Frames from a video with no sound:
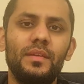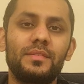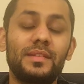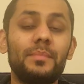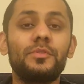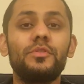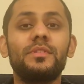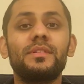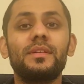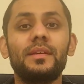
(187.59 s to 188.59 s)
stamp
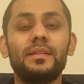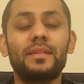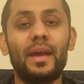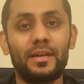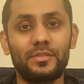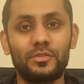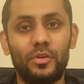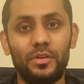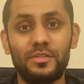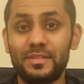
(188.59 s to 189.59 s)
duty tax charge.